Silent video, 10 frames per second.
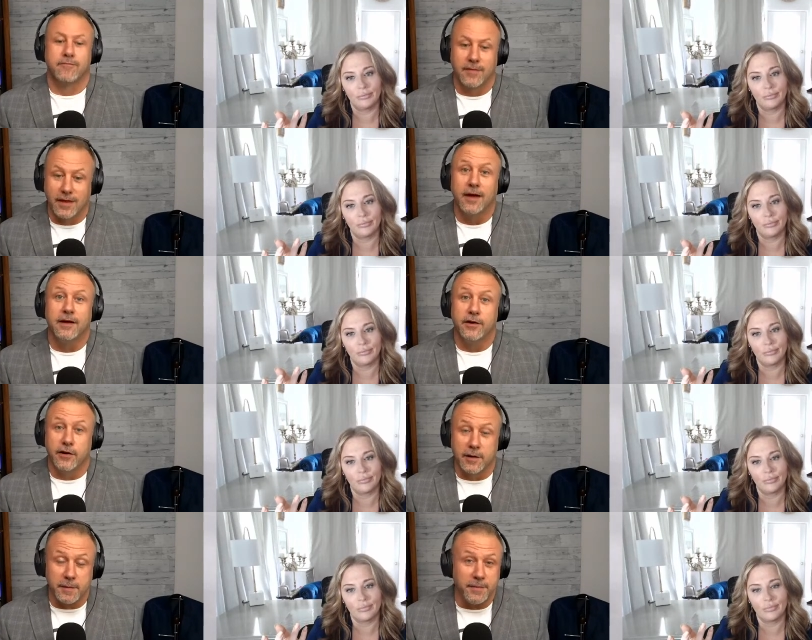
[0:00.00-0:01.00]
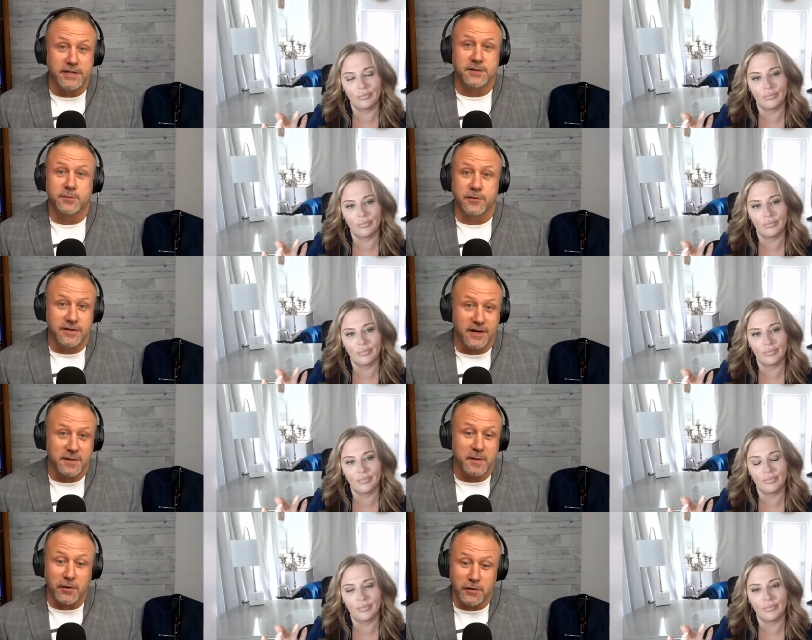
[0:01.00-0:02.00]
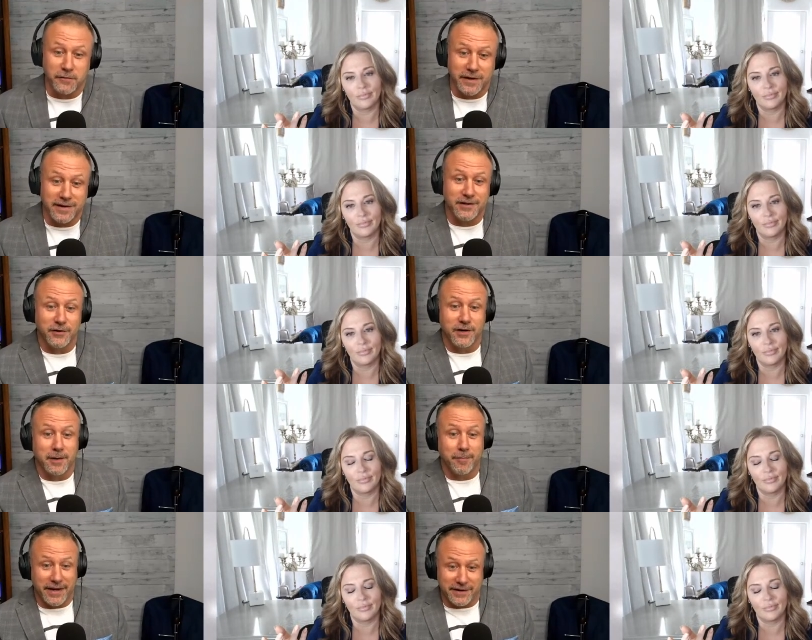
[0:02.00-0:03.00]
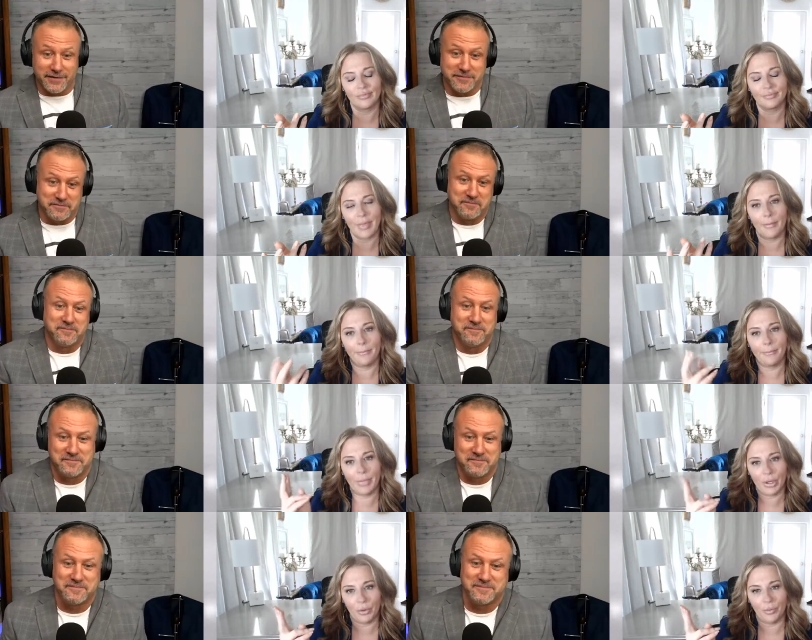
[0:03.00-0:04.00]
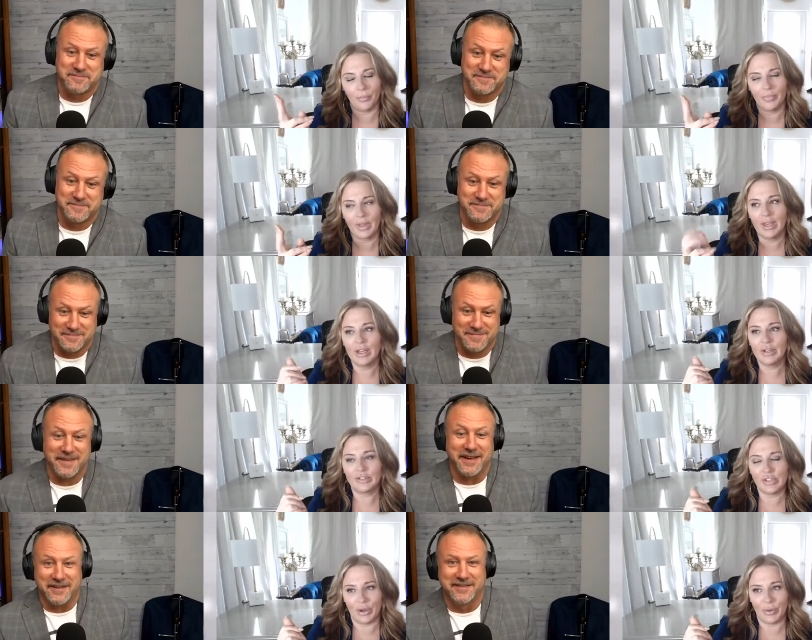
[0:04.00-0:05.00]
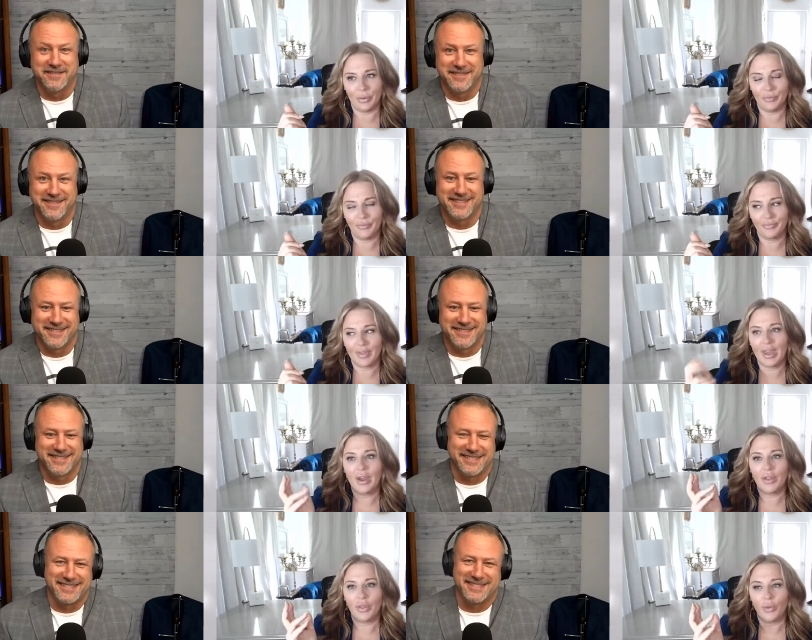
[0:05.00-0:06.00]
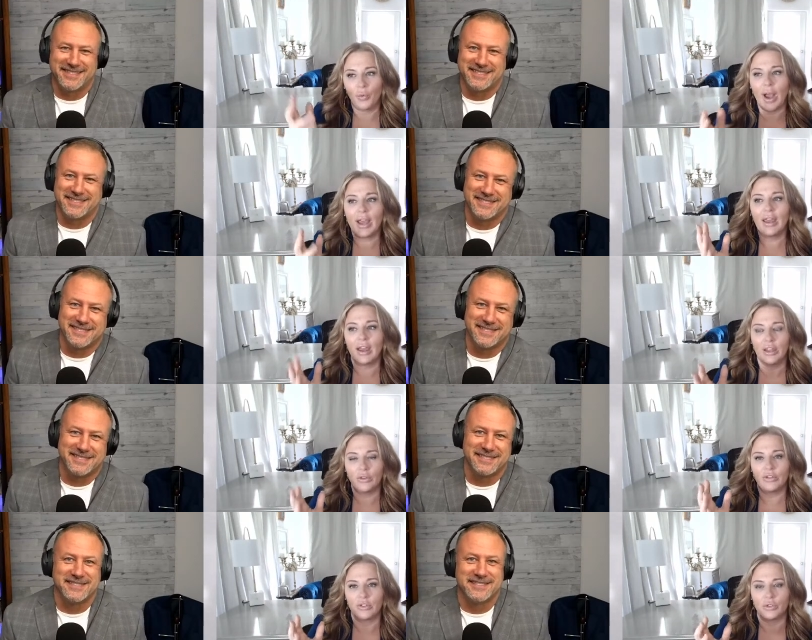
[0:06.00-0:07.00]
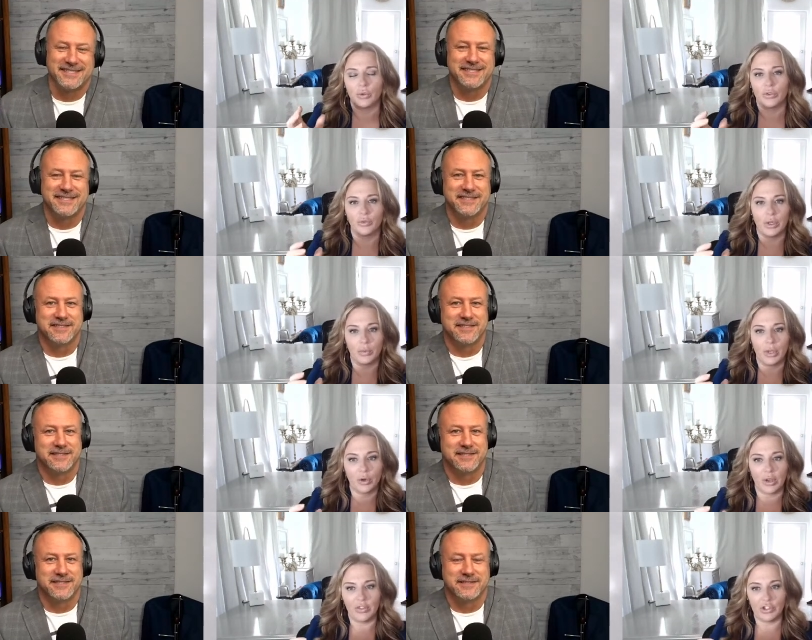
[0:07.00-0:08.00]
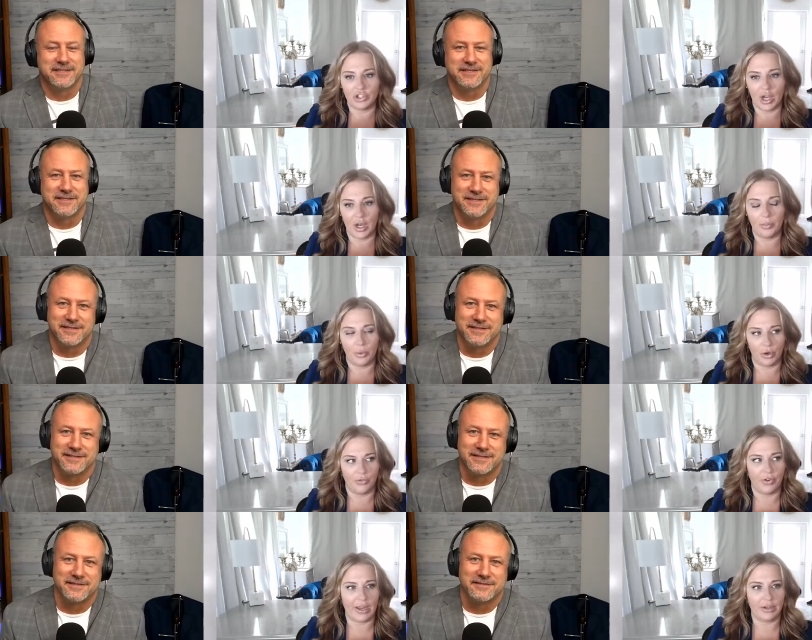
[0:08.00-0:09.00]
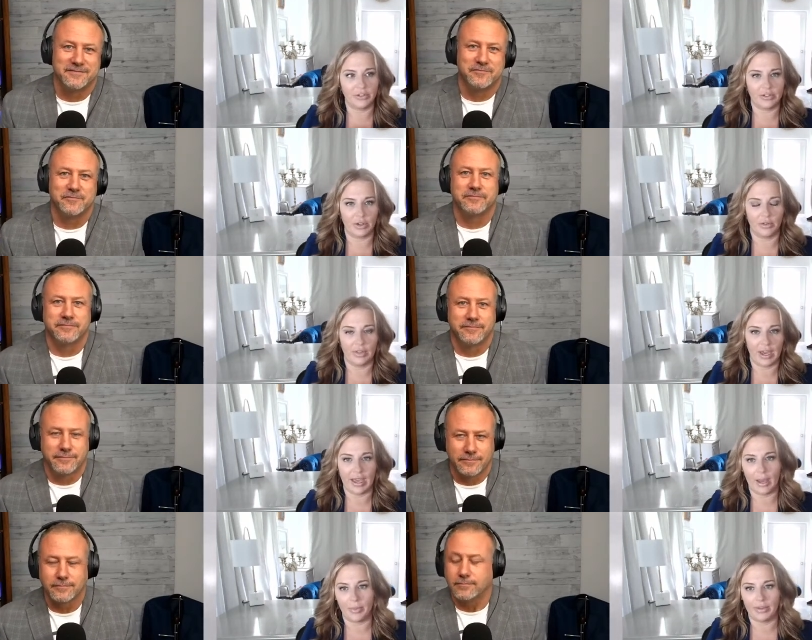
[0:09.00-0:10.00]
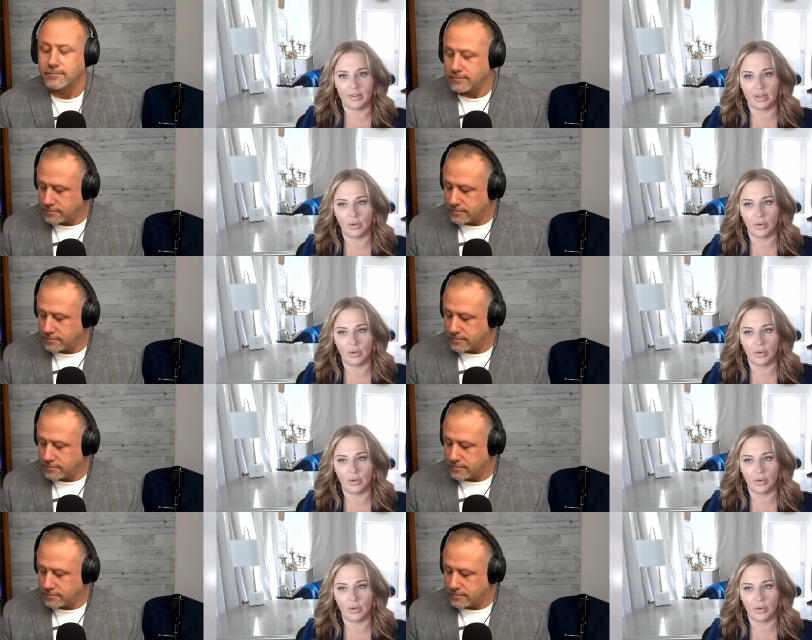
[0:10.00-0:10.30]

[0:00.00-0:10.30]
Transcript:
Speaker 1: You're going to be miserable. You're not going to be motivated, and you're going to bail. Boom. Yeah.
Speaker 2: So why I use this tool is we, we create the job profile. So that, that happens in an